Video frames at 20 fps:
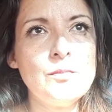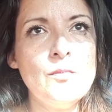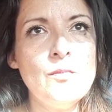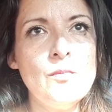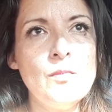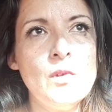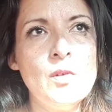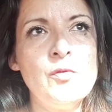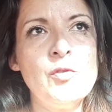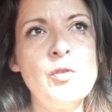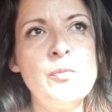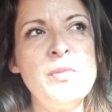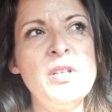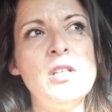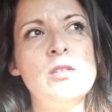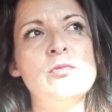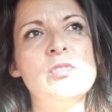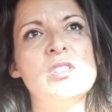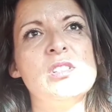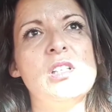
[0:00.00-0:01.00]
For me, it
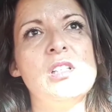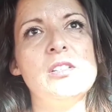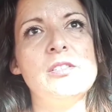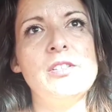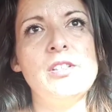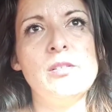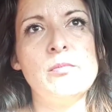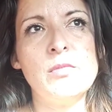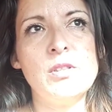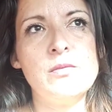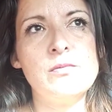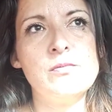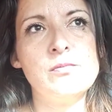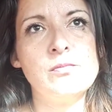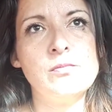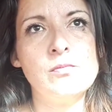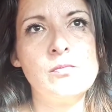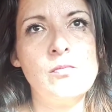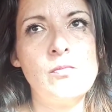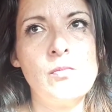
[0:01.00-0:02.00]
was all of the above.
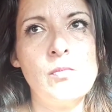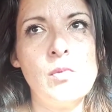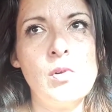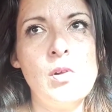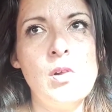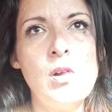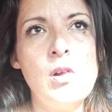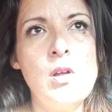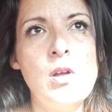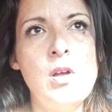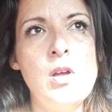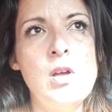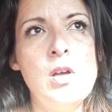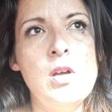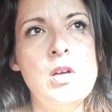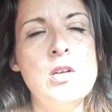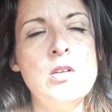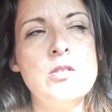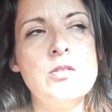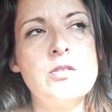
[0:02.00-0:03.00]

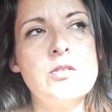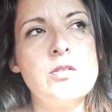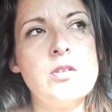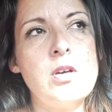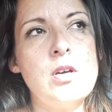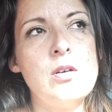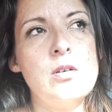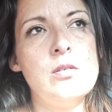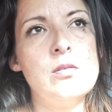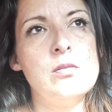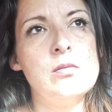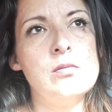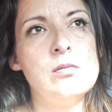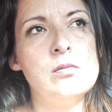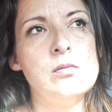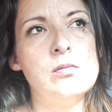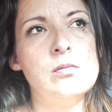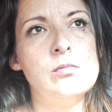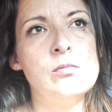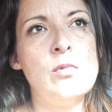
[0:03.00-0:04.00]
So
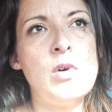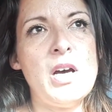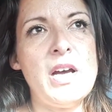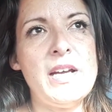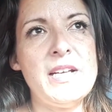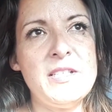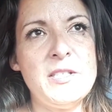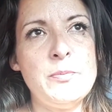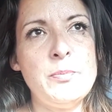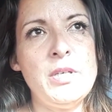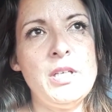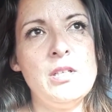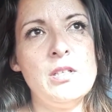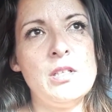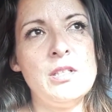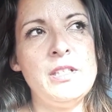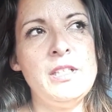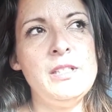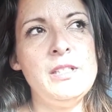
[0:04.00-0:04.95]
why I speak on it?